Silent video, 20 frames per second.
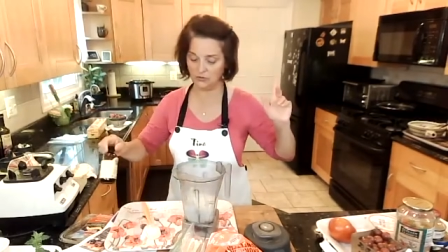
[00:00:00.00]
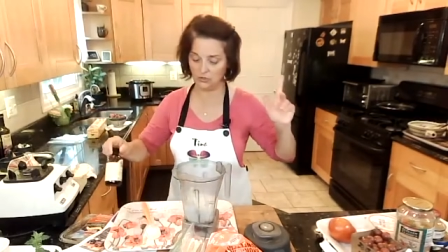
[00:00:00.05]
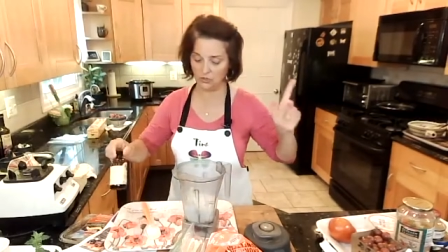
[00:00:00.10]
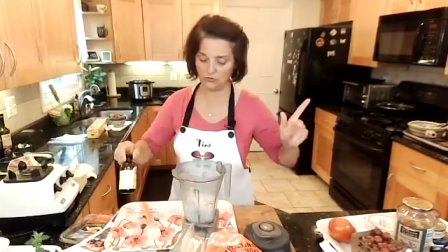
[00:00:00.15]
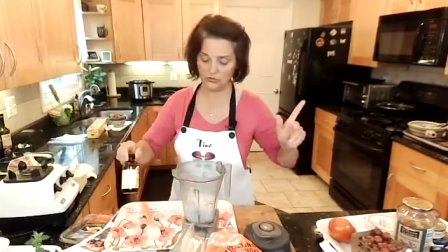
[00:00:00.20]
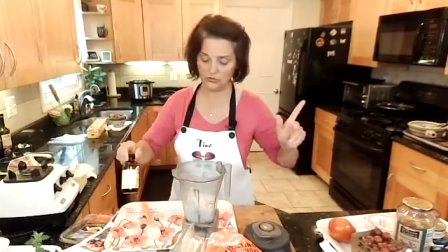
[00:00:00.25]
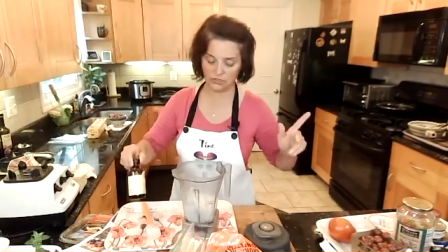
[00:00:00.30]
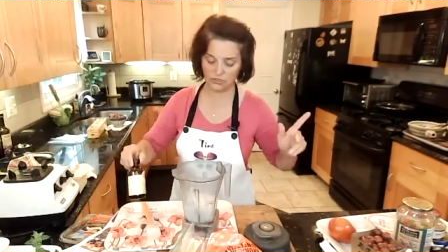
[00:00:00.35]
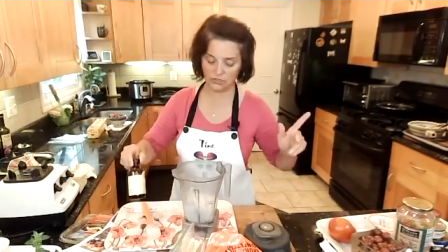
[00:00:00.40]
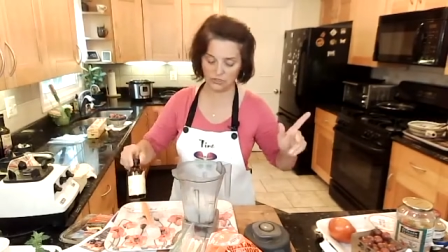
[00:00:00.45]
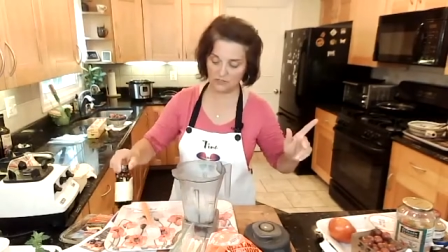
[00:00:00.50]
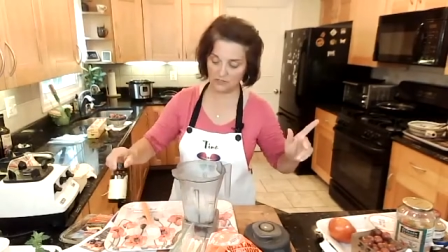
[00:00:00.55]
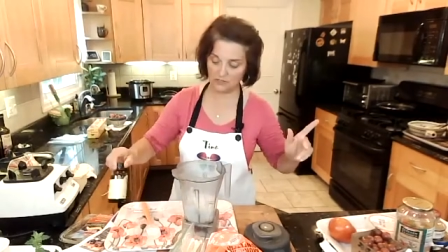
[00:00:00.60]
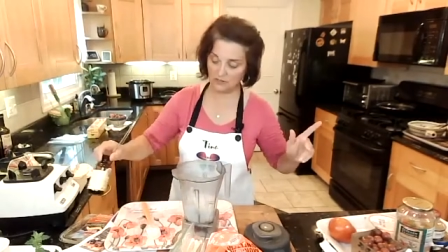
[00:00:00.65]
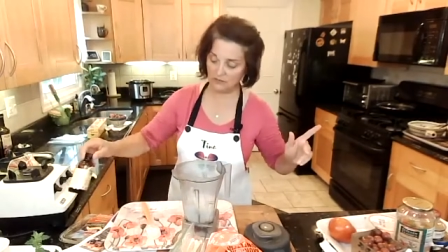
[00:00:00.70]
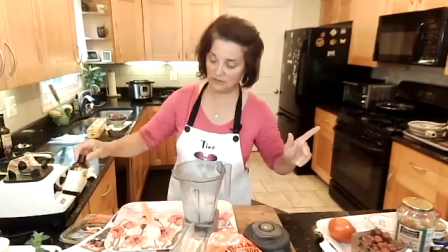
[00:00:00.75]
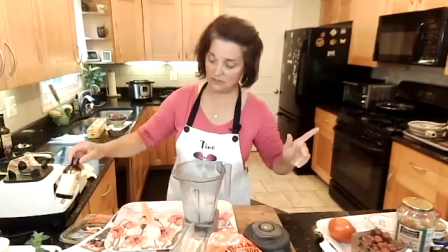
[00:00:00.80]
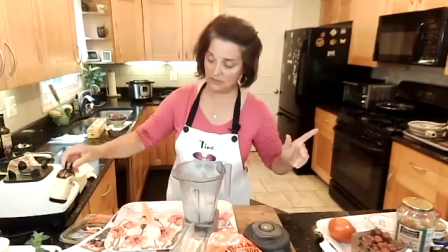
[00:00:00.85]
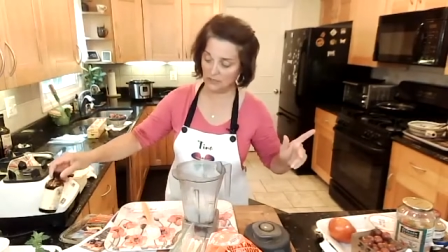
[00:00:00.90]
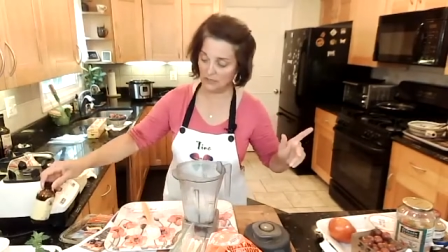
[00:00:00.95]
Don't chintz on
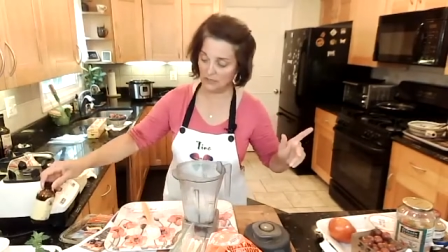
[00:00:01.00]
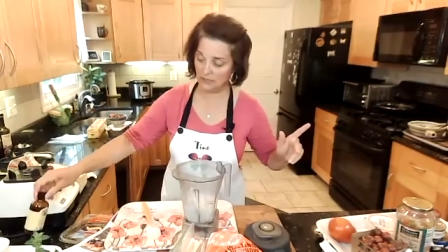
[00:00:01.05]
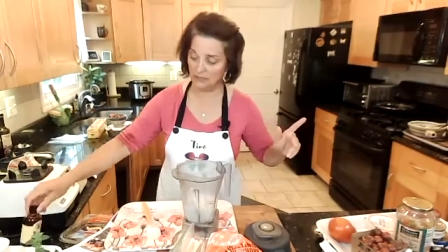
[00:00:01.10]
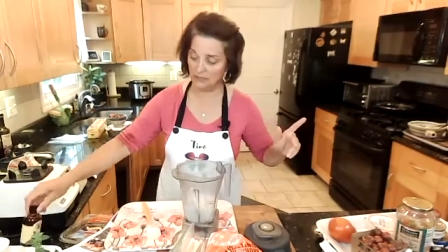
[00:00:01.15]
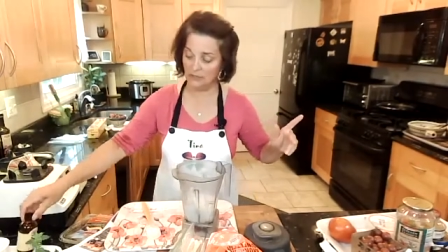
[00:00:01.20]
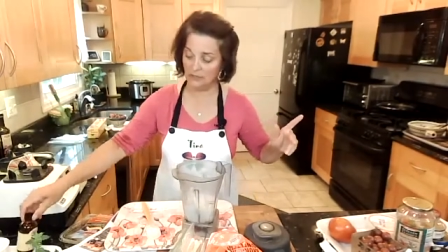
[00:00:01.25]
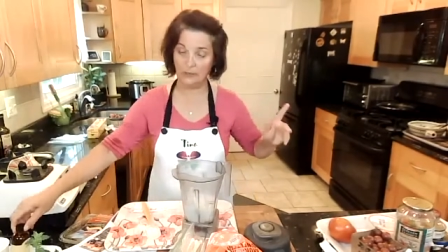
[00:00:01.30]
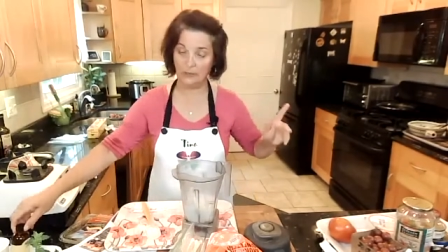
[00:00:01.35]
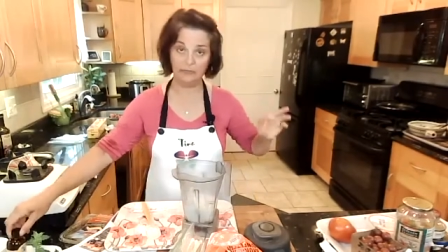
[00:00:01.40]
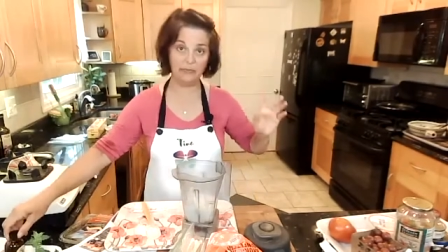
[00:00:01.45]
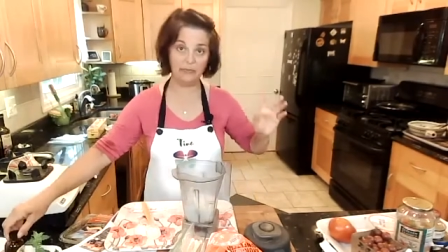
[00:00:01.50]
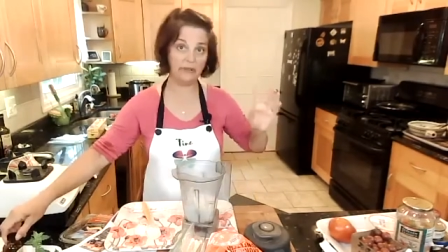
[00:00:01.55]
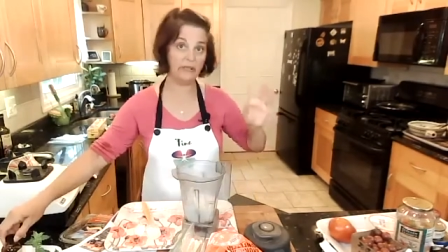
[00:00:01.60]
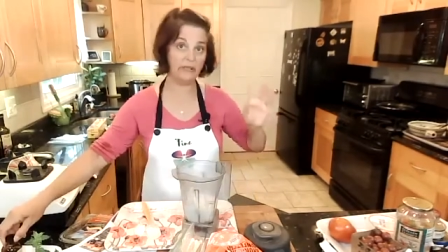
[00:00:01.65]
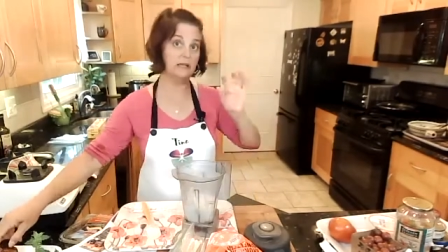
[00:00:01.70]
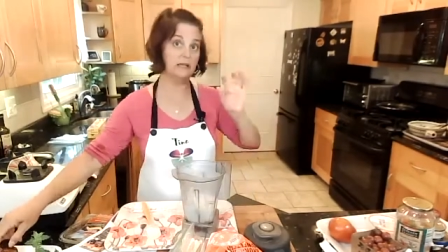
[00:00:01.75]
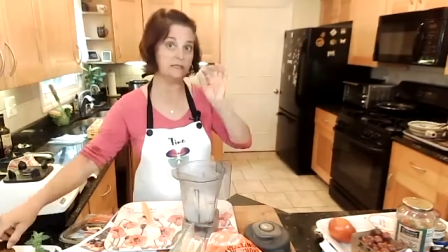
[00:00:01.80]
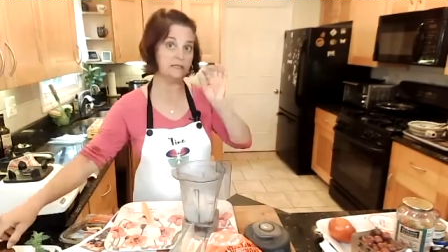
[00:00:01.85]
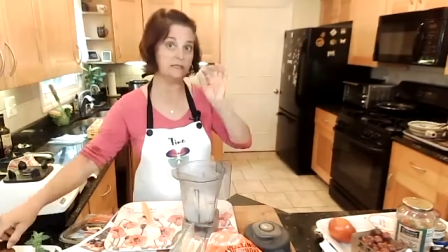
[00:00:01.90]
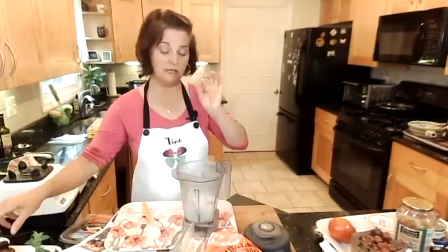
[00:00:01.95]
the vanilla
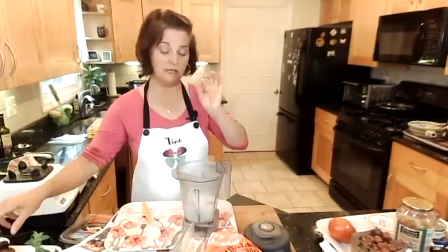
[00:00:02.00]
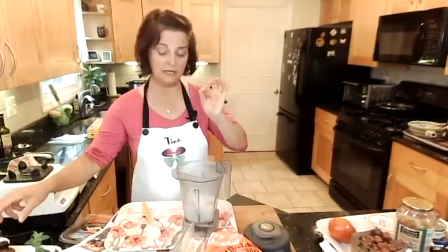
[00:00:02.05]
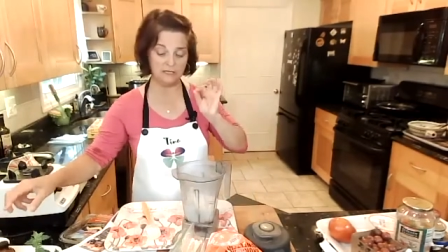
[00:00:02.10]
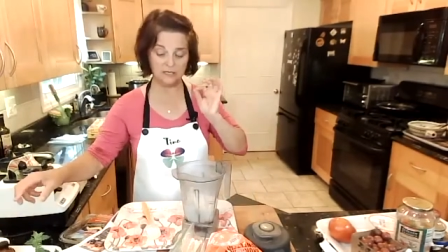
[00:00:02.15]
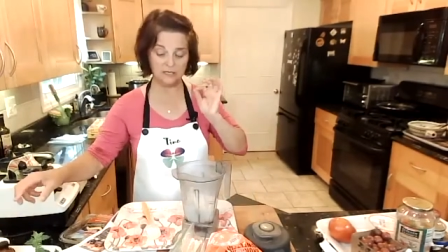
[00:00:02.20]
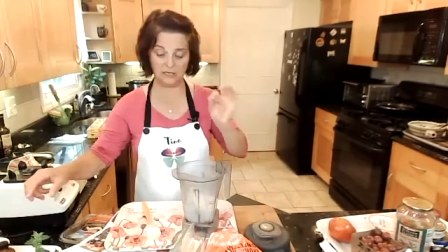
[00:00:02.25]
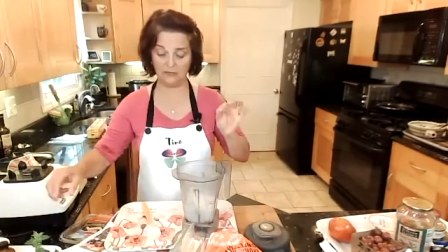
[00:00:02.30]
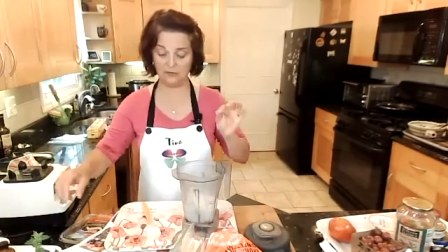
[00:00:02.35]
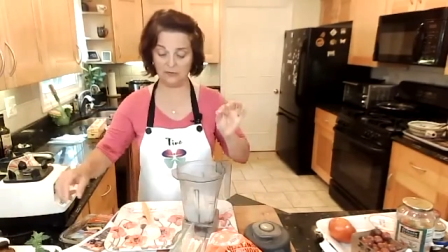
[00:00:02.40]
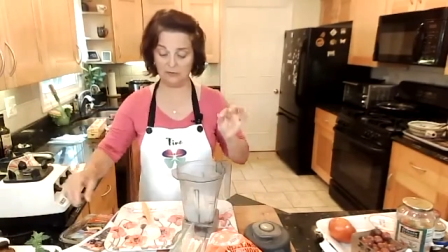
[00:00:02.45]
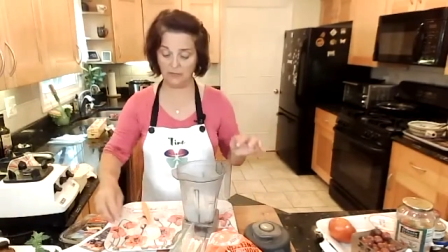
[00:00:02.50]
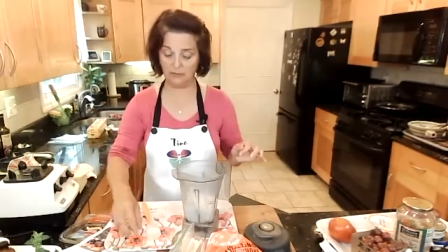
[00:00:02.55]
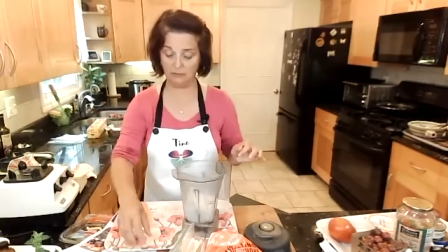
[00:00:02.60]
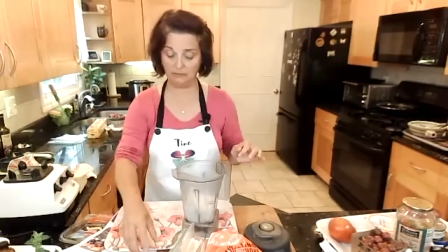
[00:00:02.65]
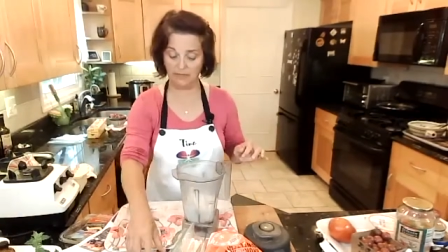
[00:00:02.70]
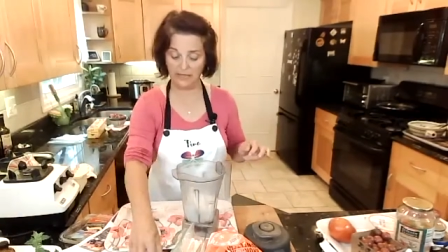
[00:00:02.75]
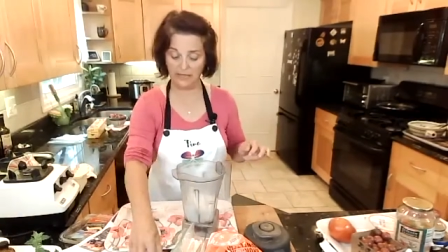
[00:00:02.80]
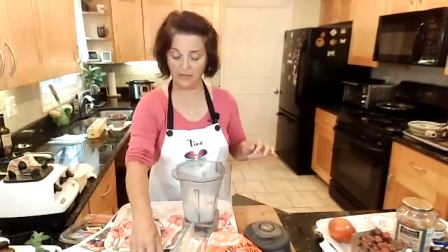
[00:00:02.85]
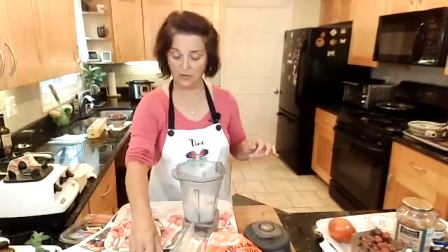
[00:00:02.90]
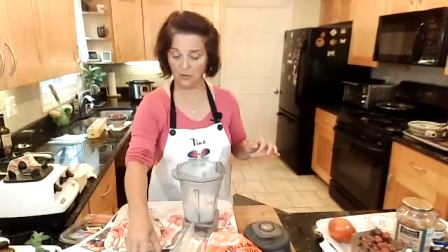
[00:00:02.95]
because it can
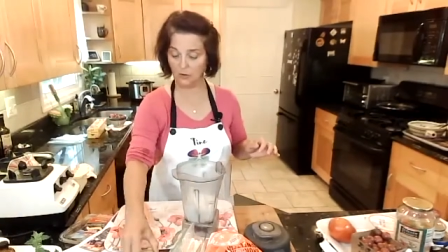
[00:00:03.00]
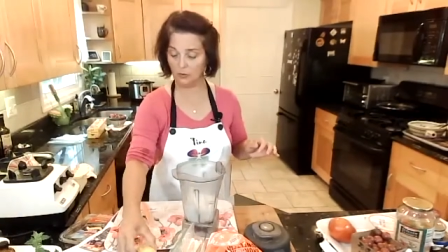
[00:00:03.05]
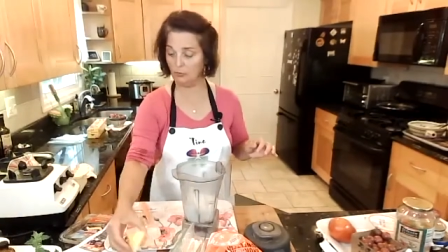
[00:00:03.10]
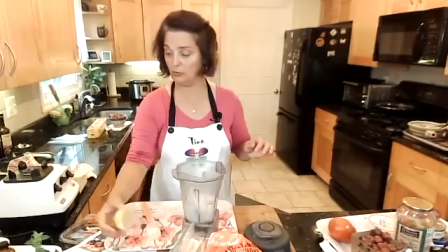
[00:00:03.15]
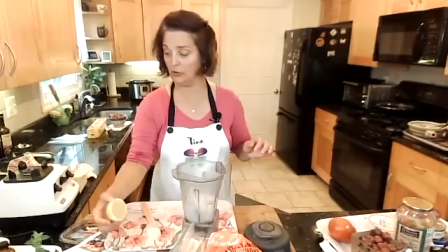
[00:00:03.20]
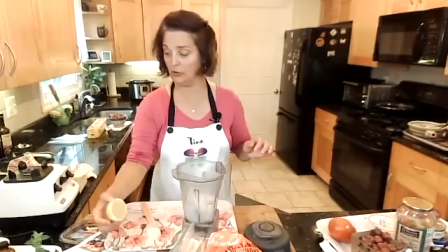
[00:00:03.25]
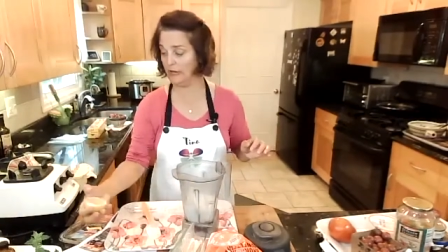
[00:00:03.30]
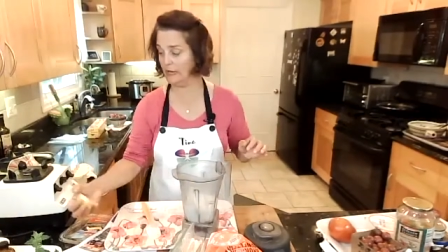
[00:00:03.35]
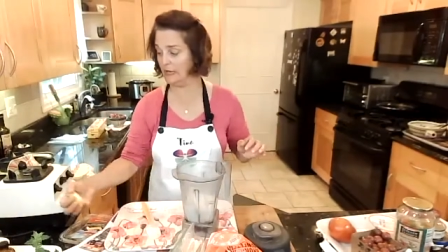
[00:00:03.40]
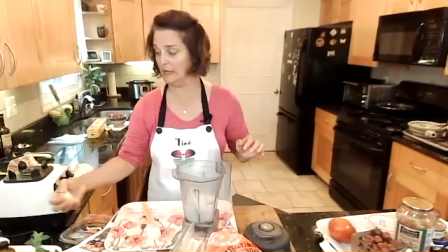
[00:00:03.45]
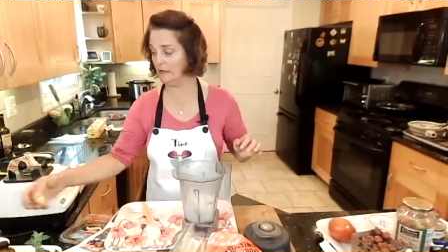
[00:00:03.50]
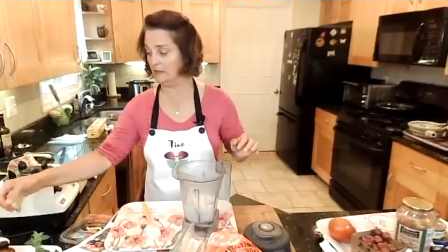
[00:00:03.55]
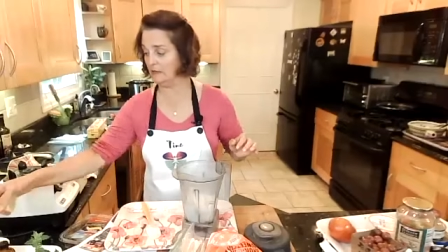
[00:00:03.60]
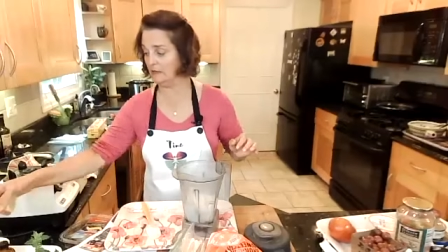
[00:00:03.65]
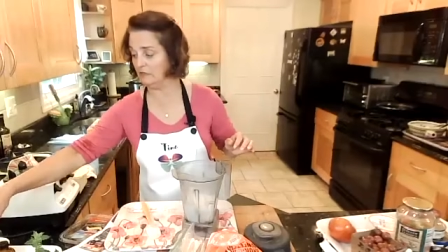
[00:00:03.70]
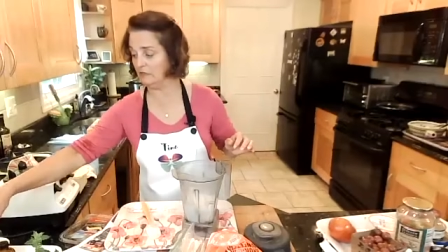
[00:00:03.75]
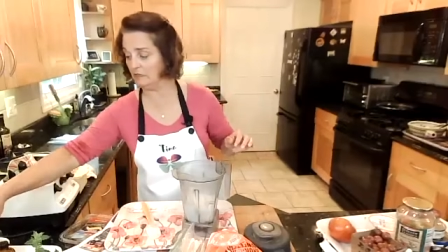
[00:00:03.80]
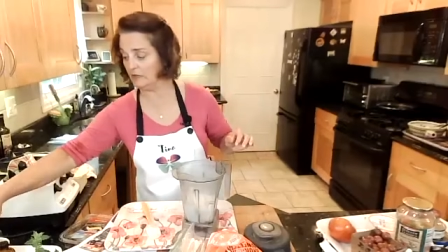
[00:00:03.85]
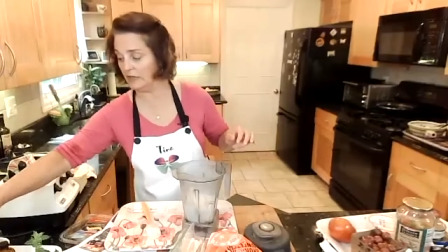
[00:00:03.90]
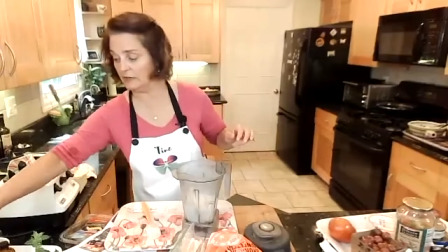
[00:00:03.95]
make or break the
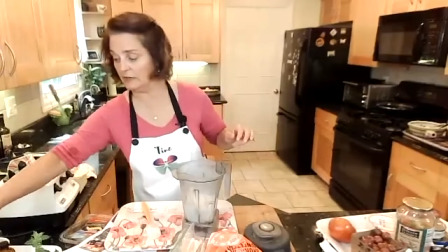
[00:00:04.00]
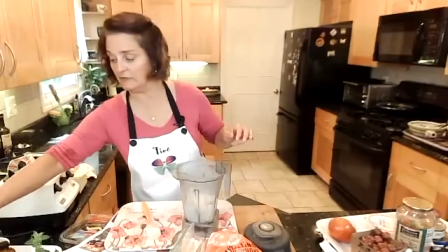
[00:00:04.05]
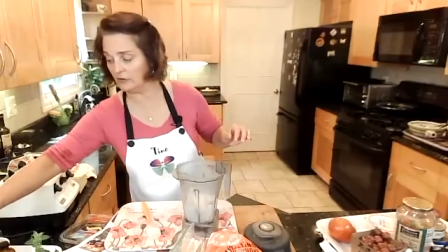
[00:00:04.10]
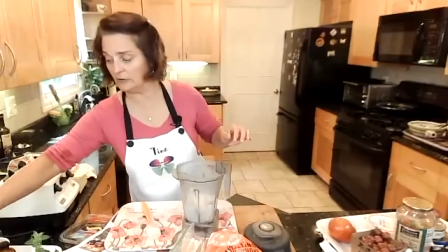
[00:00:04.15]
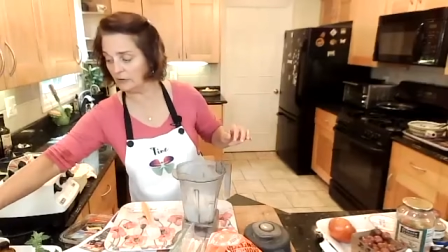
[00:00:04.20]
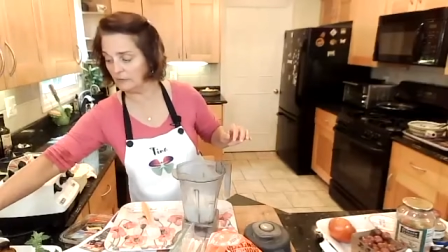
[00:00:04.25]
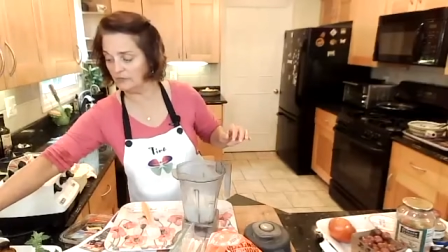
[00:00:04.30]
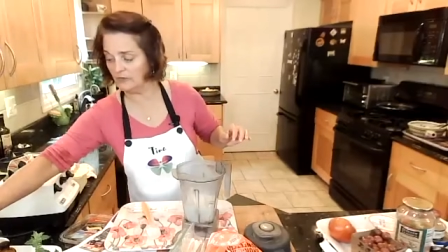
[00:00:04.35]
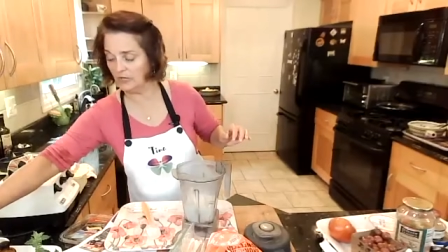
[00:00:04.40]
flavor.